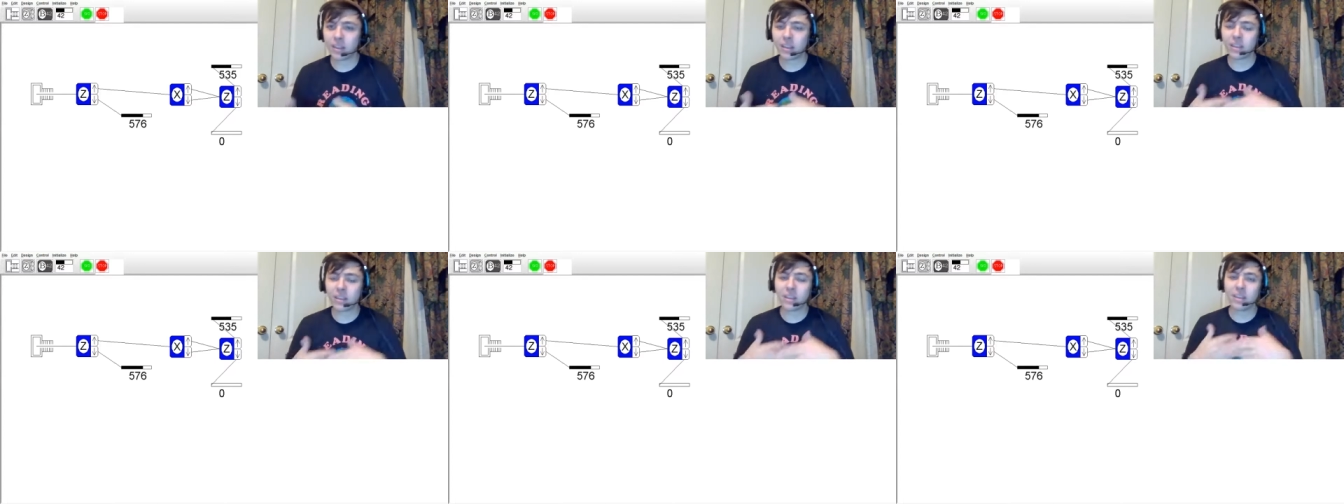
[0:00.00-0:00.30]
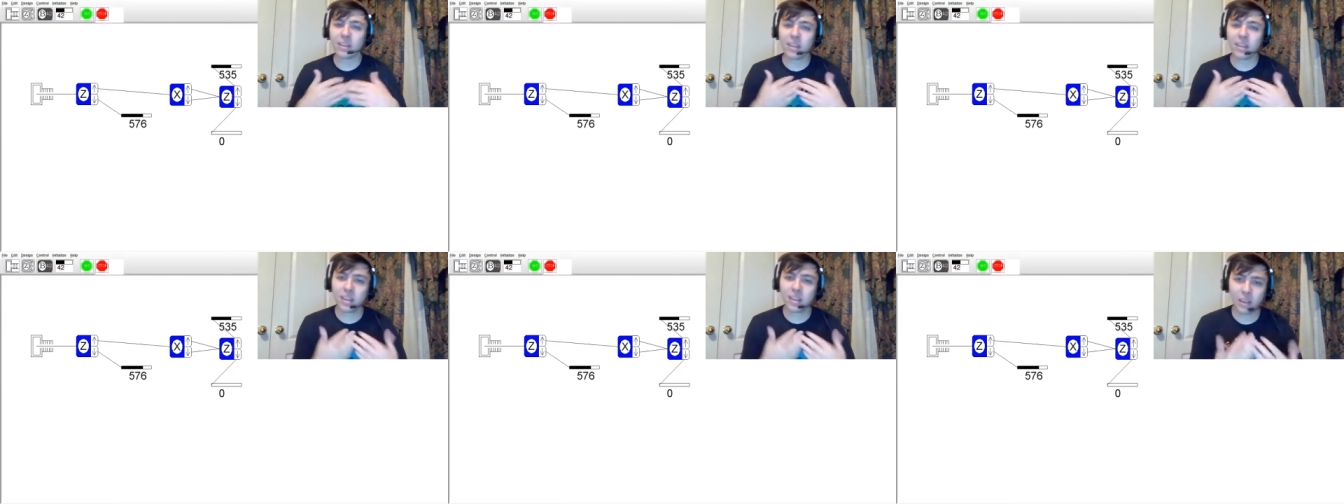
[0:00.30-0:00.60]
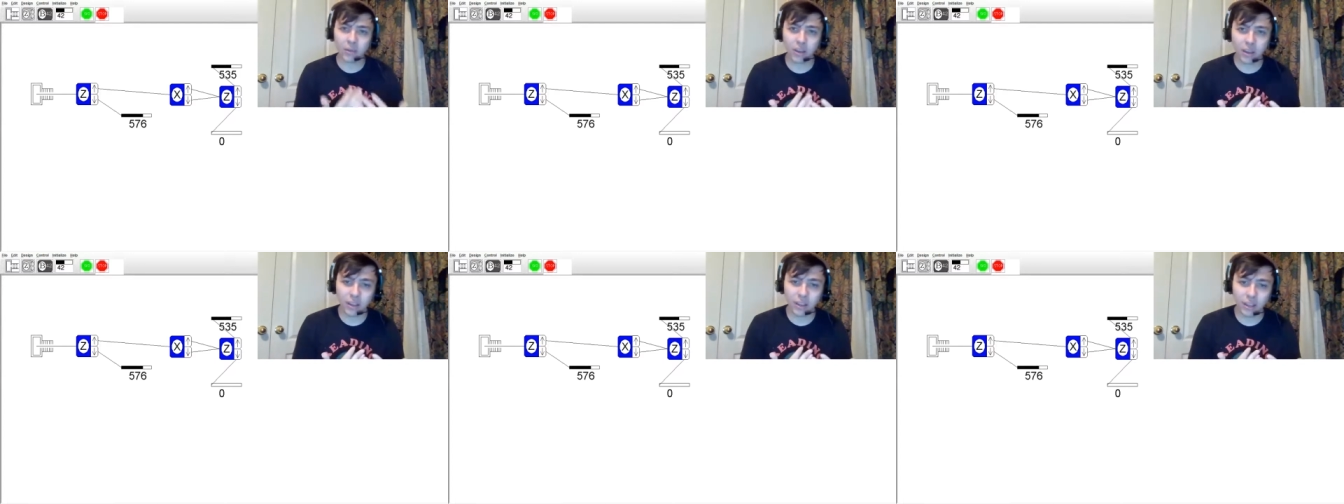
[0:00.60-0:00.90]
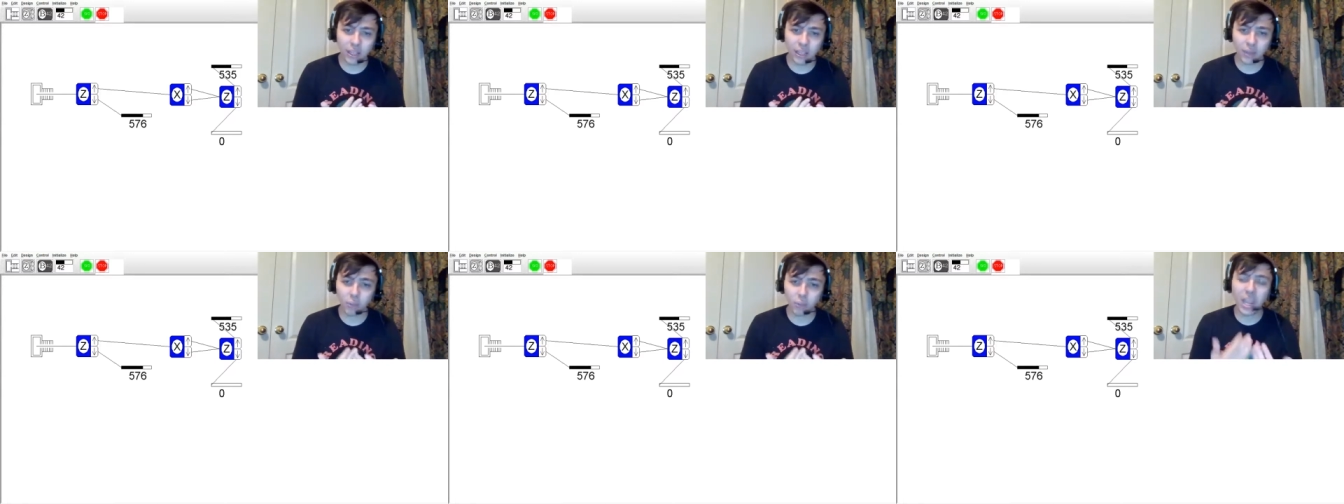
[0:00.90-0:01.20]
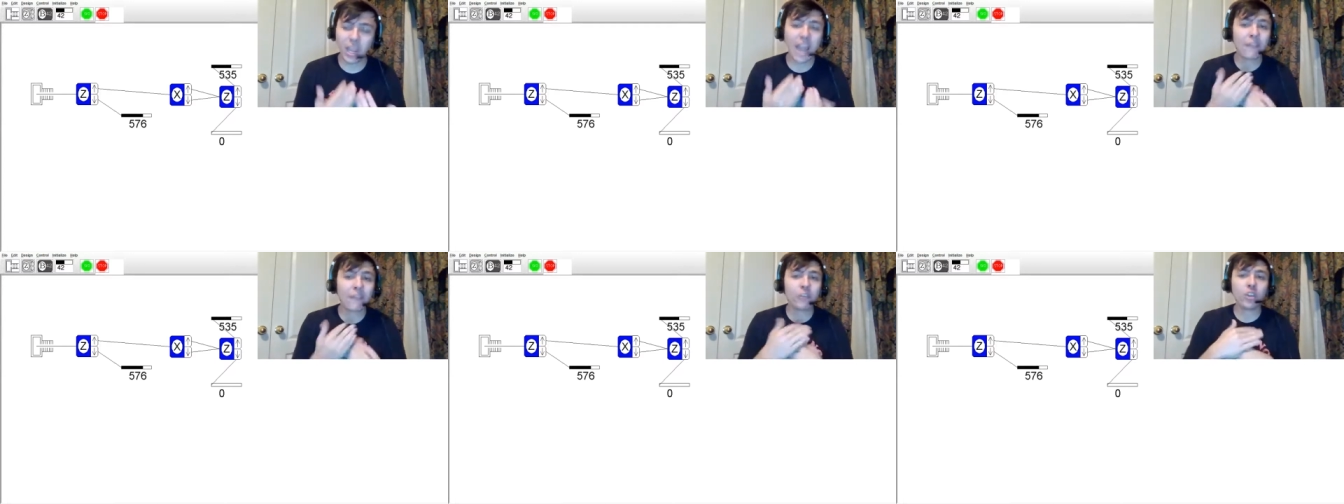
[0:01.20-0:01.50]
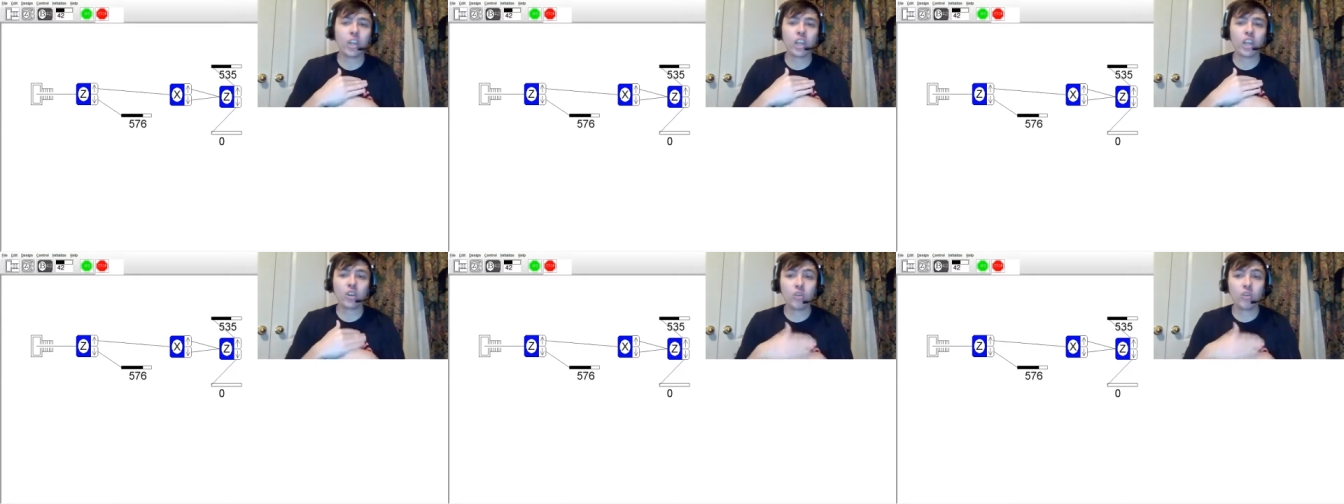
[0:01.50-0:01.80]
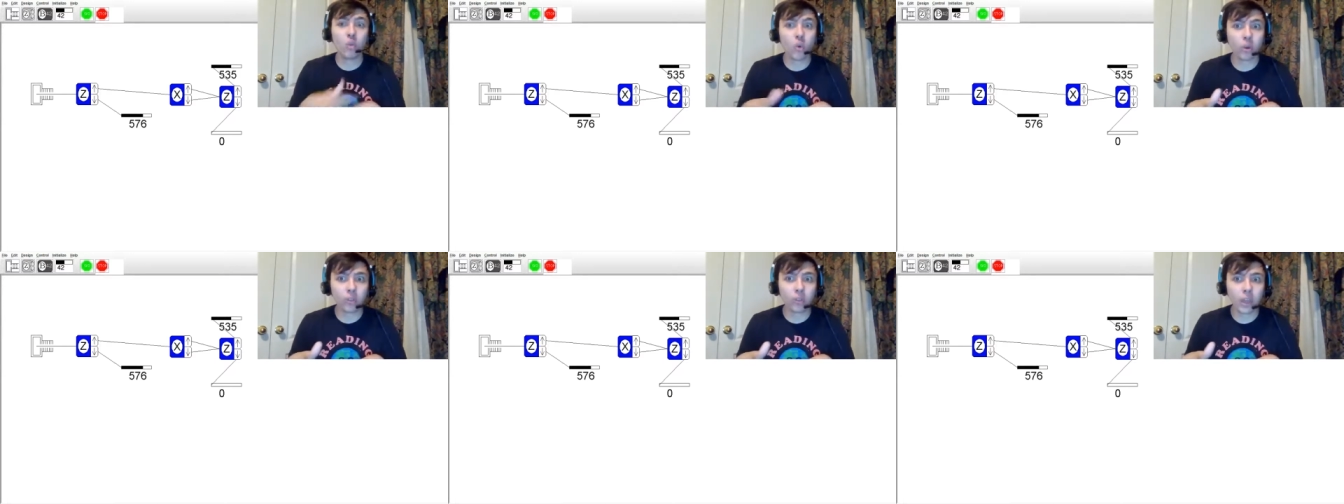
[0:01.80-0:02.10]
seriously. We have to
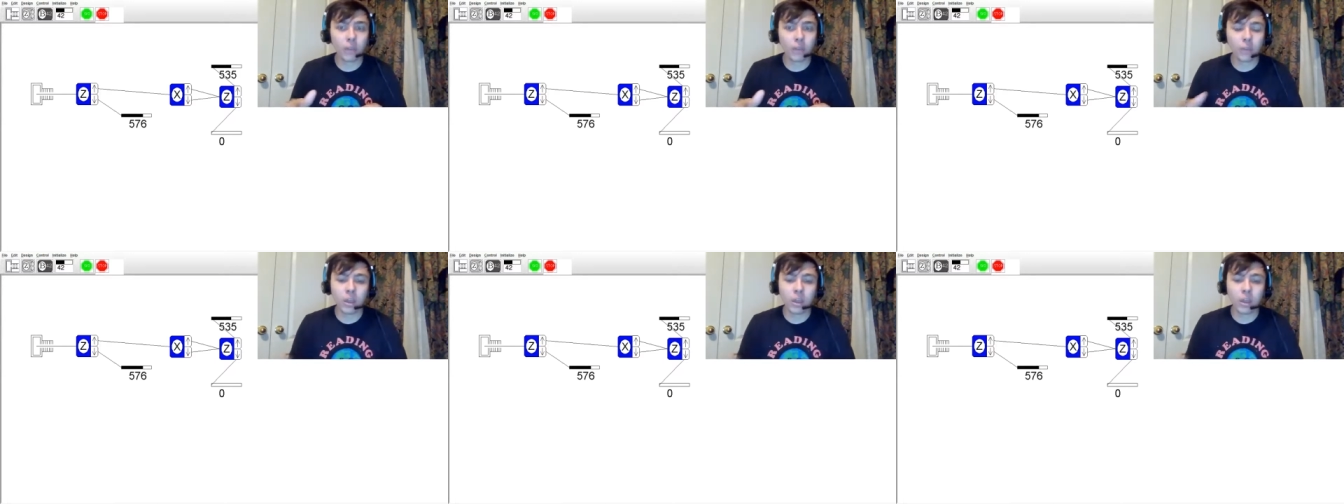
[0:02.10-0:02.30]
ignore them.